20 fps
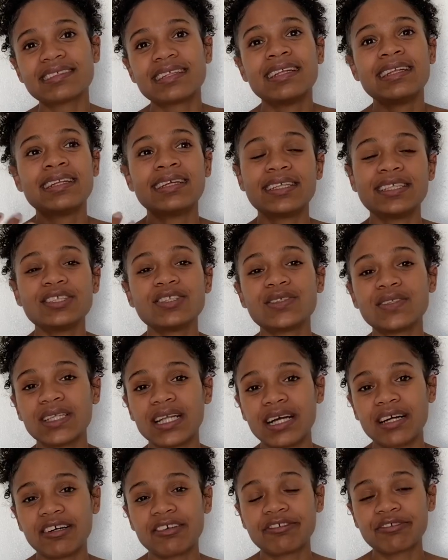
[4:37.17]
learning to
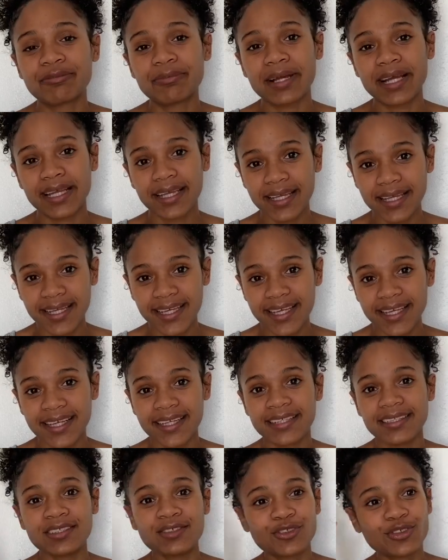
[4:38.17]
love my hair
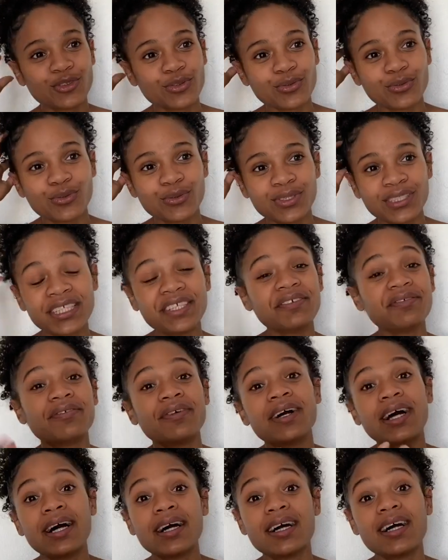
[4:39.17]
and to give.
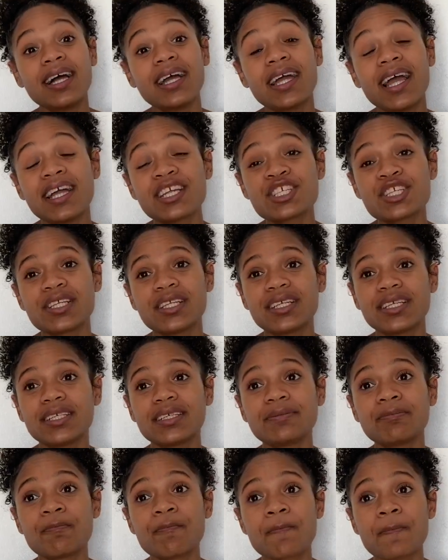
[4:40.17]

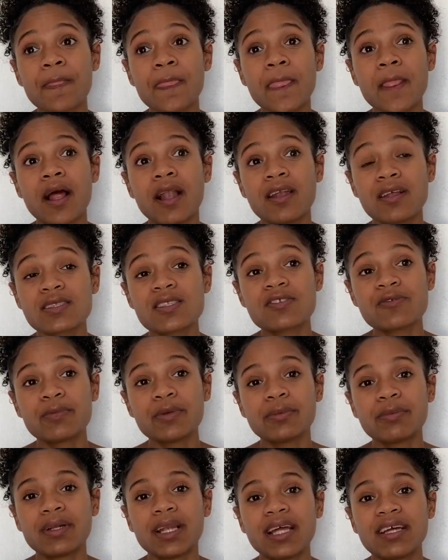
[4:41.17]
Actually, lots of
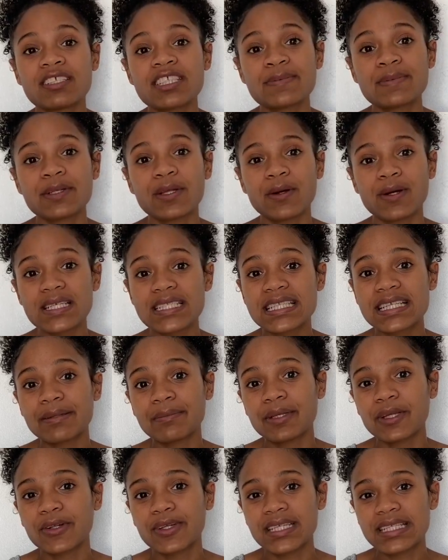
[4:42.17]
people have been asking
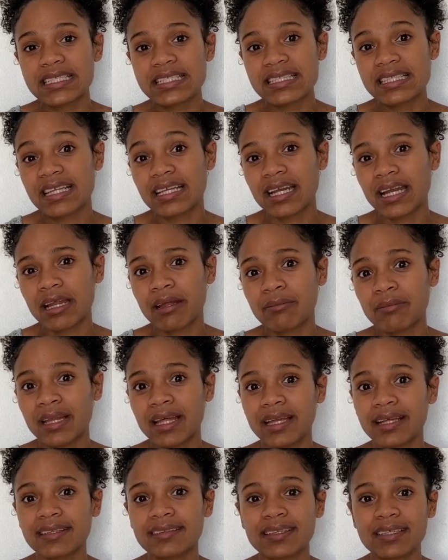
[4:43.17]
me on Instagram,
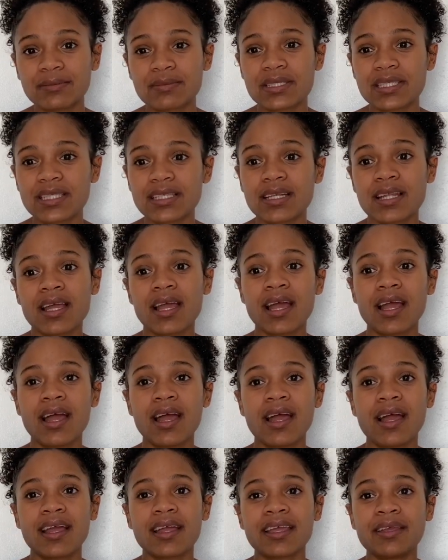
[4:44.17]
like, Tamsin,
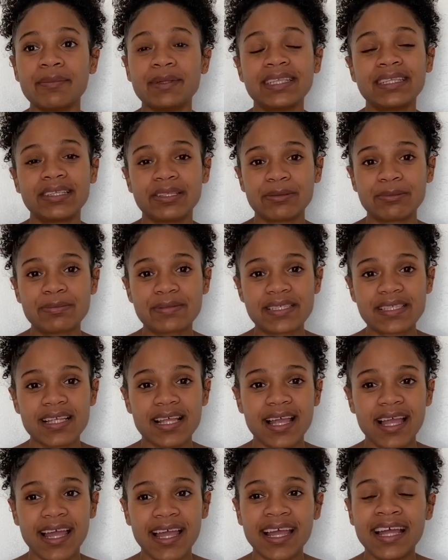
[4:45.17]
give me tips,
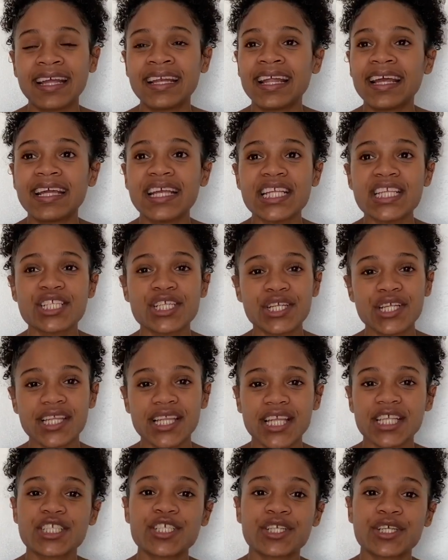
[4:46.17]
and I can share
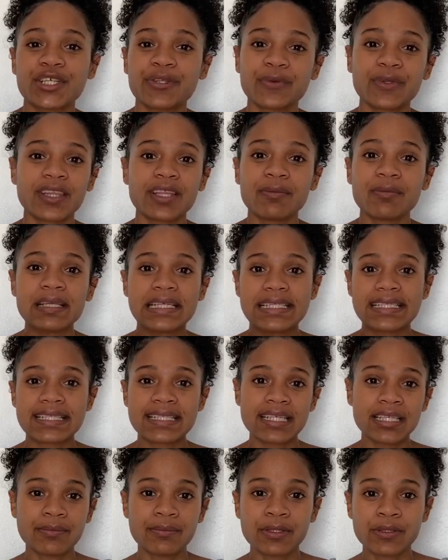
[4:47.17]
that journey with them
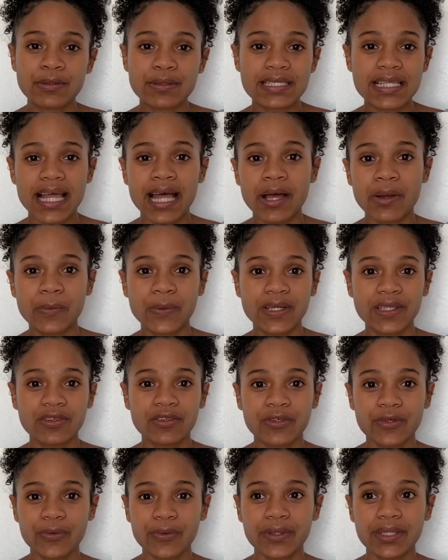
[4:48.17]
easily, because I went
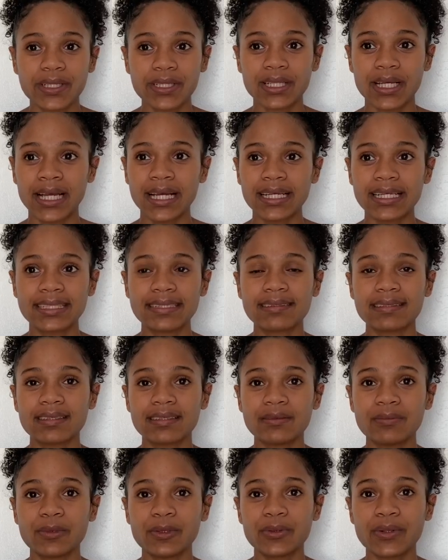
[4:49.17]
through it. I can tell
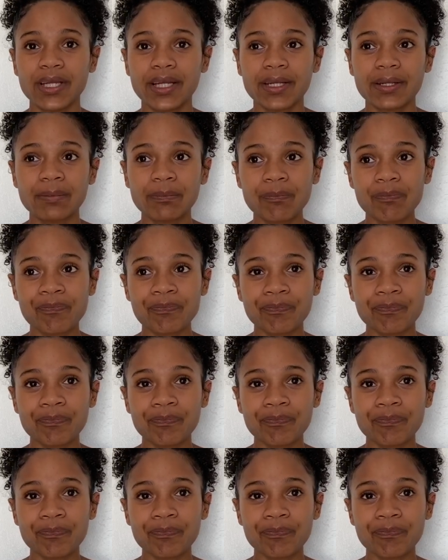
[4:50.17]
them, okay,